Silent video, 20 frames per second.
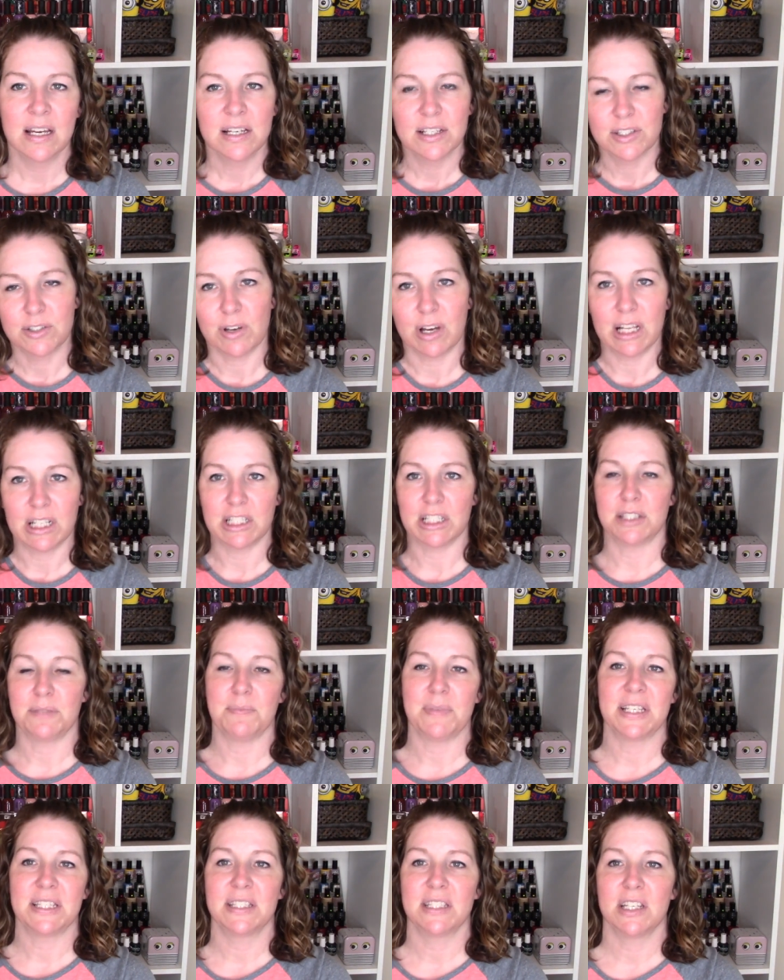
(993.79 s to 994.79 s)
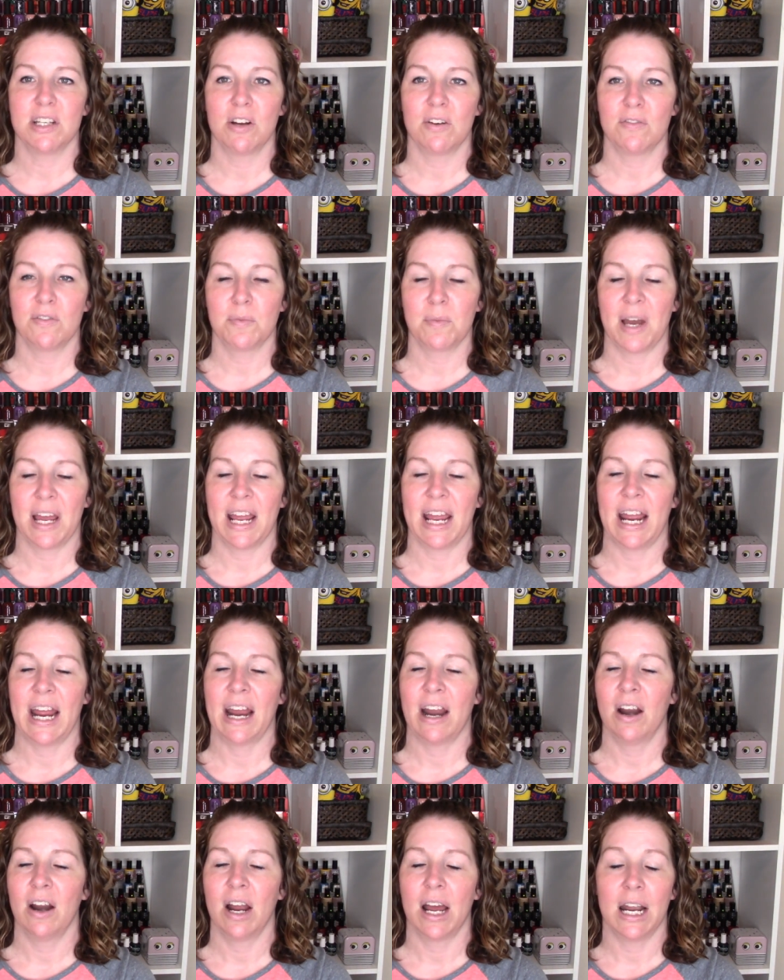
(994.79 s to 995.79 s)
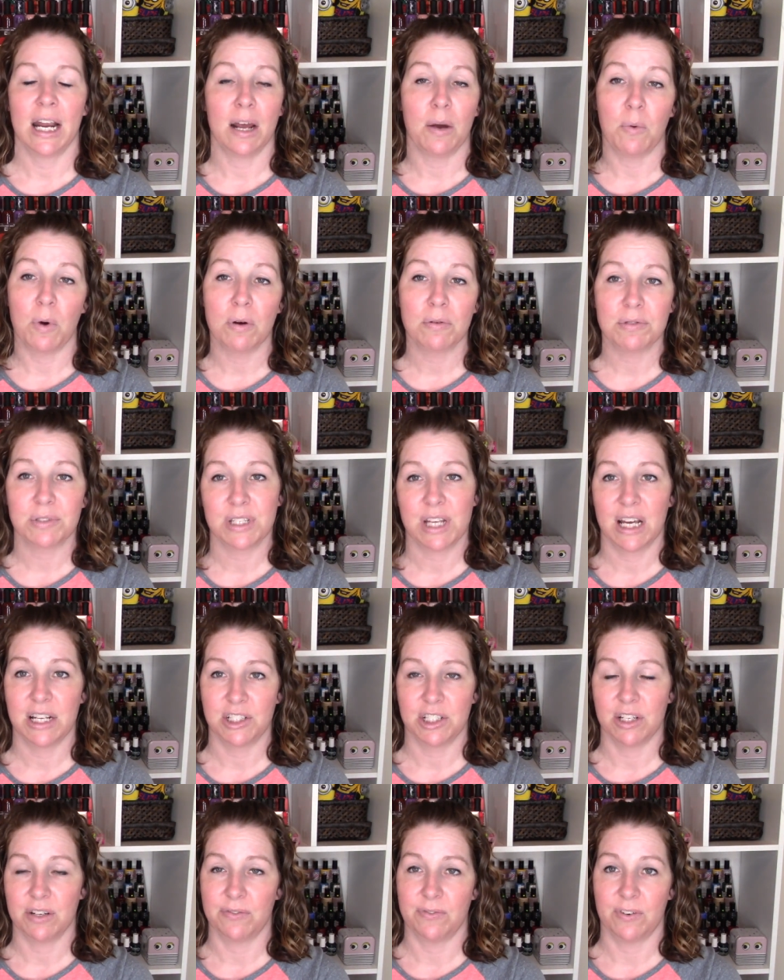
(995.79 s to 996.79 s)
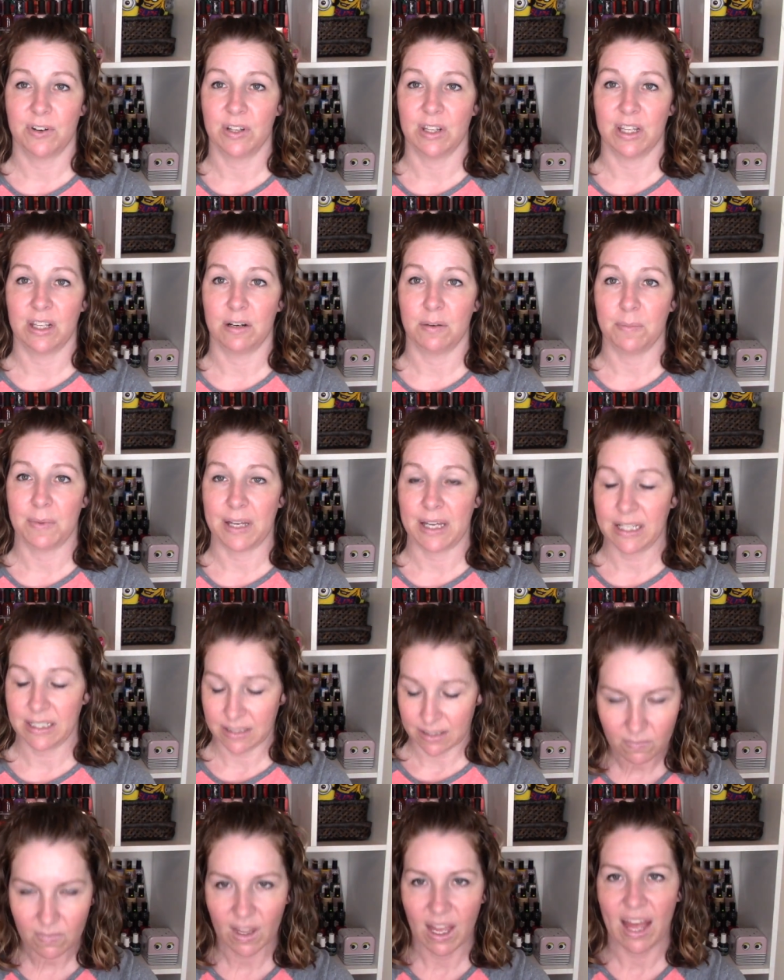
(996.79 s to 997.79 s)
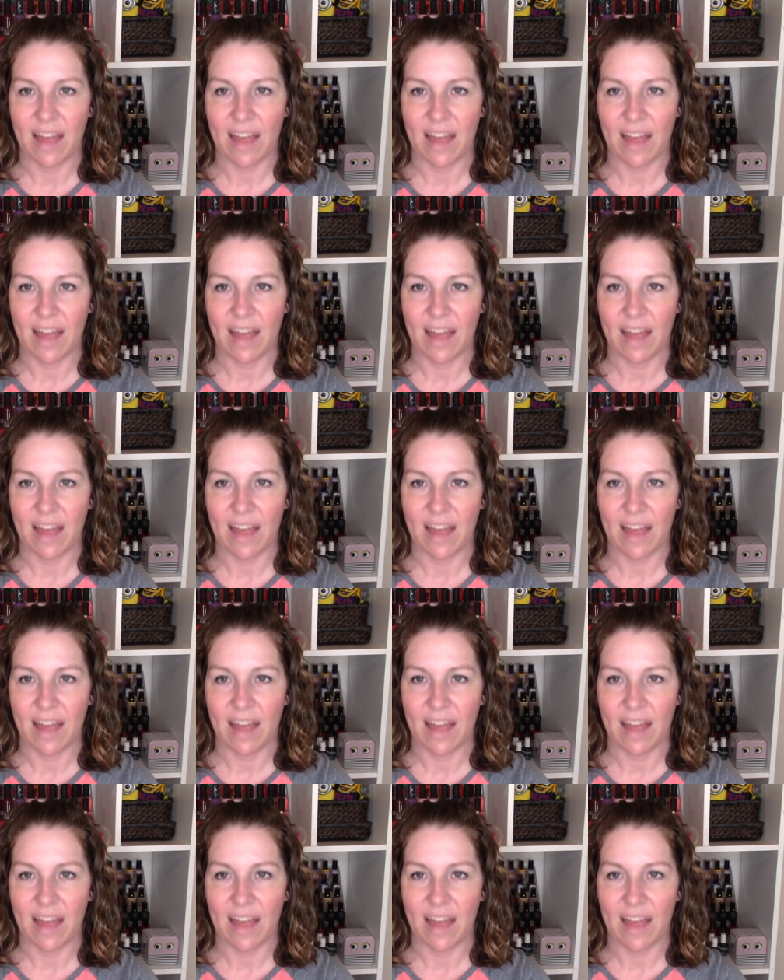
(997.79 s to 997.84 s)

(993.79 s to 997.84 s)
So I'll just mist it over my hair and I won't touch it for a little bit.